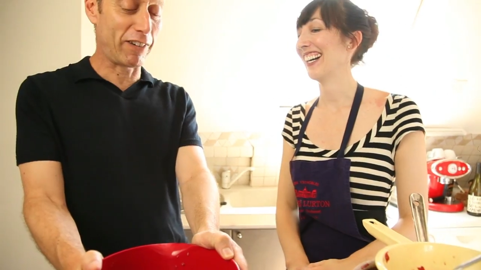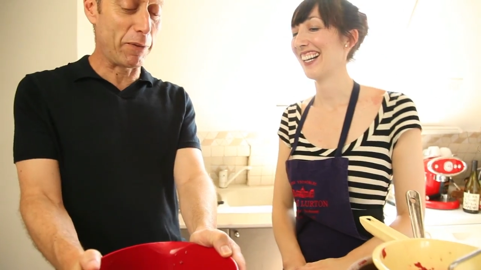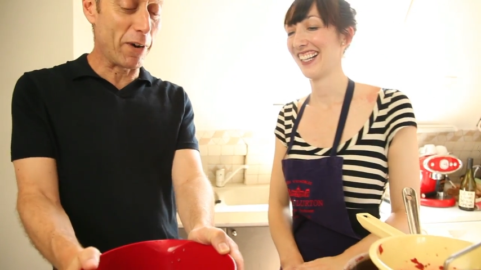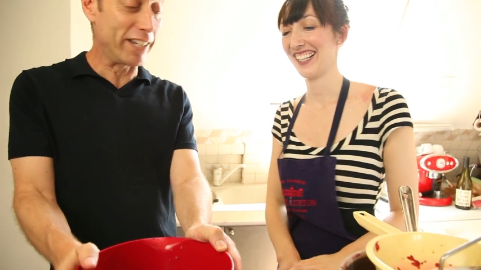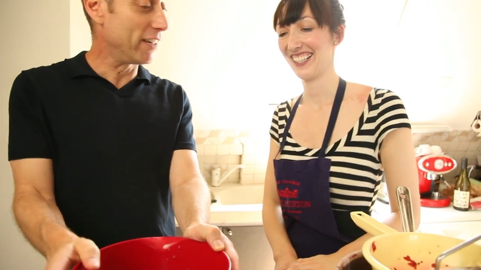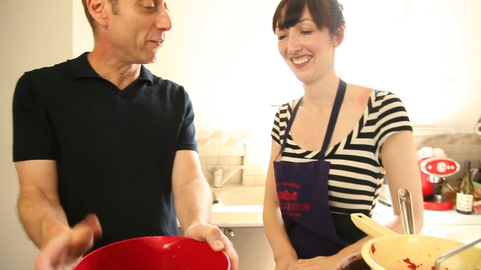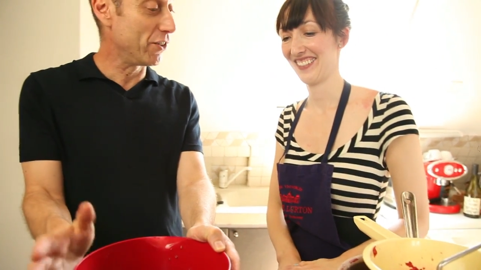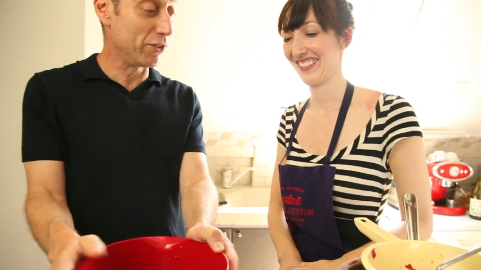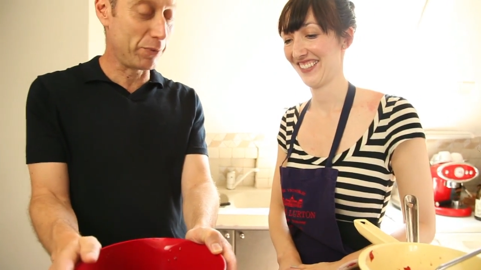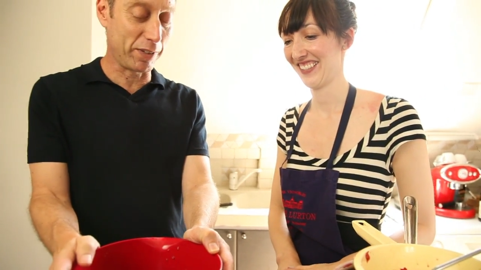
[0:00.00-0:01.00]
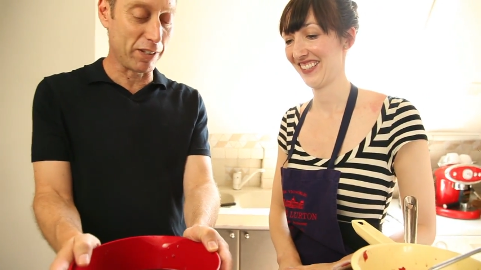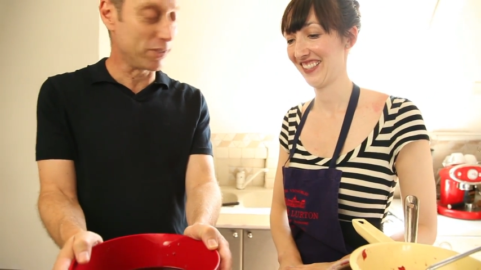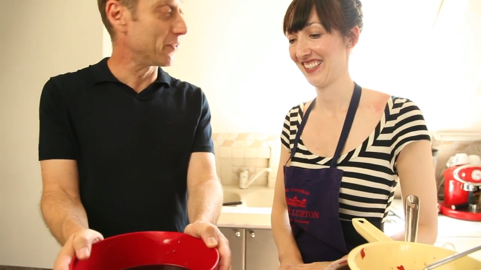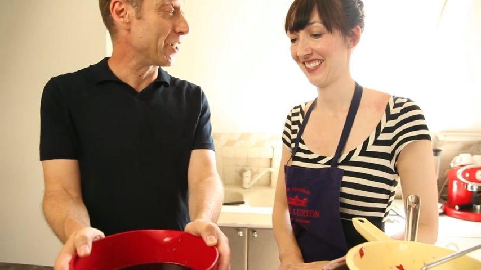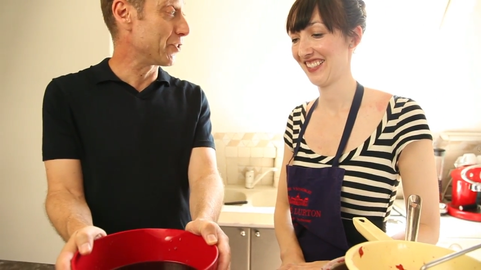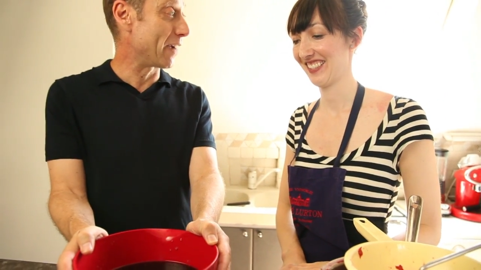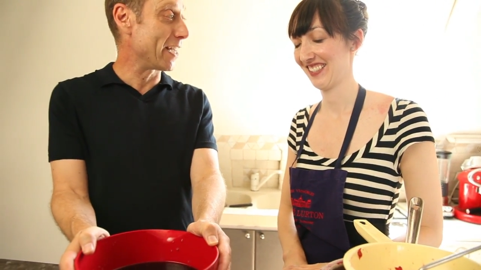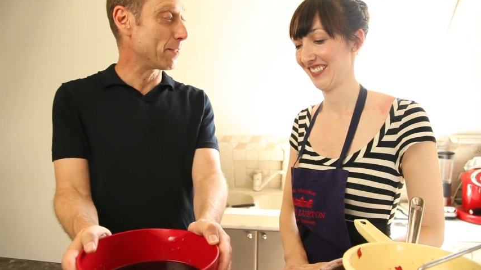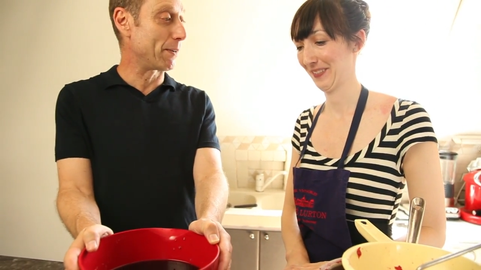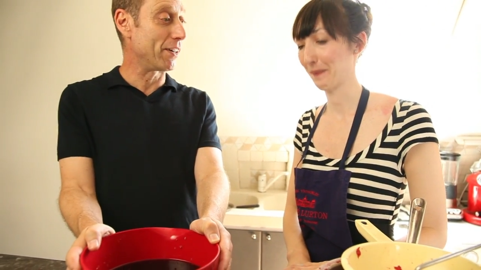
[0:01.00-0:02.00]
Speaker 1: red wine infused with those fresh
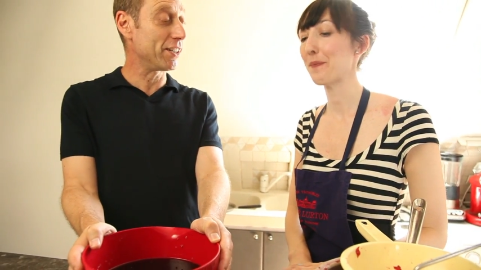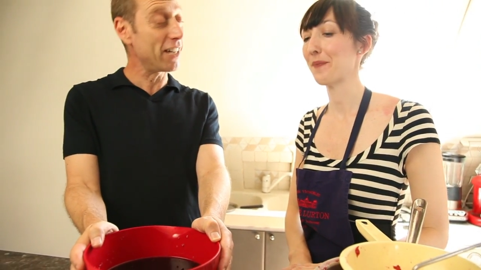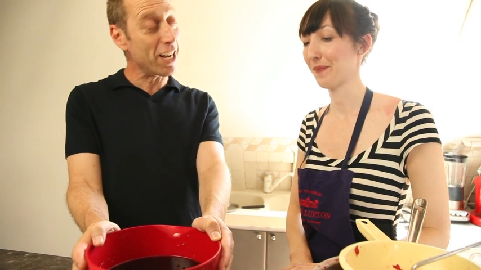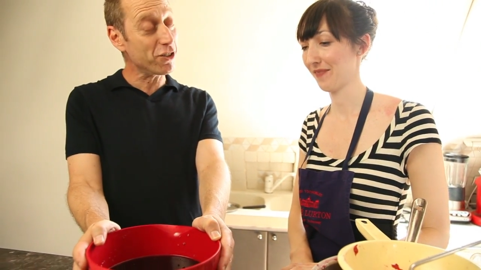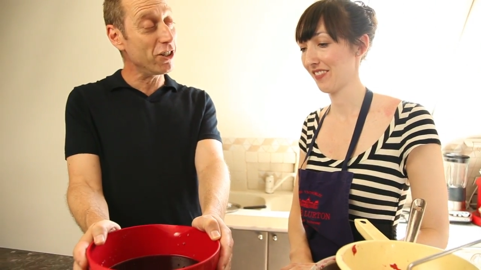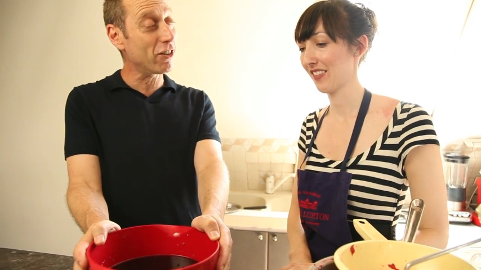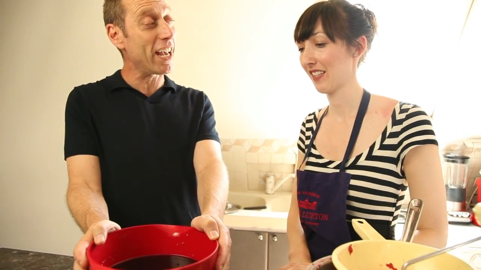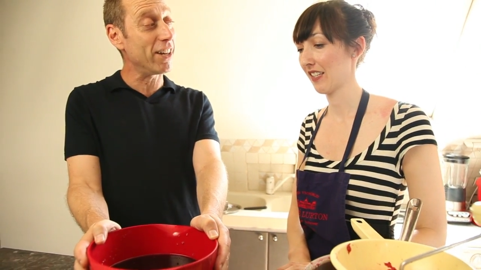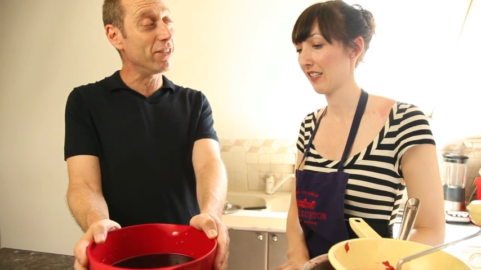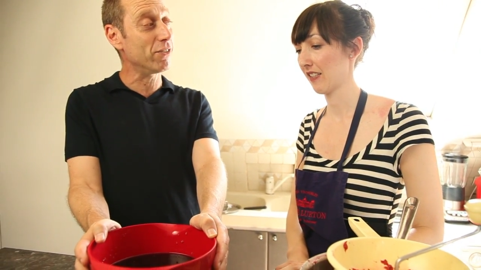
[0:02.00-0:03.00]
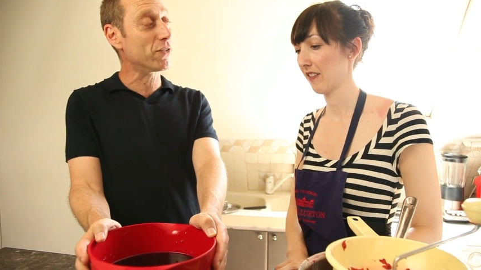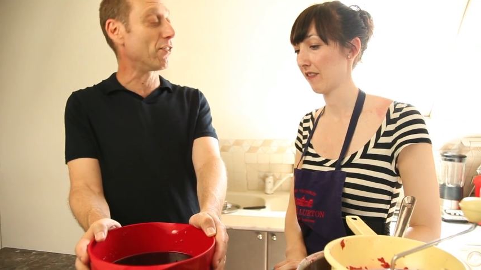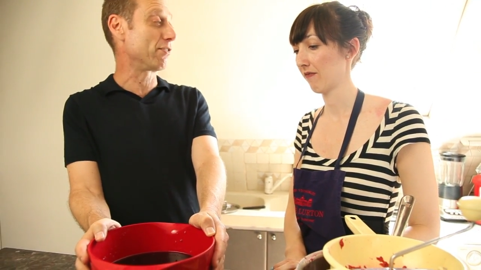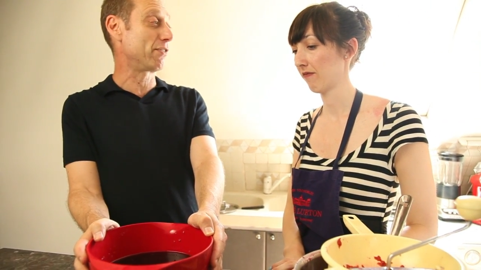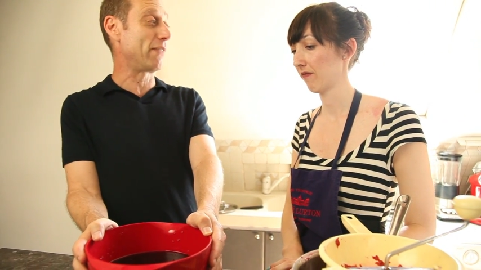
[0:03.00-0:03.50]
raspberries. And actually you can use frozen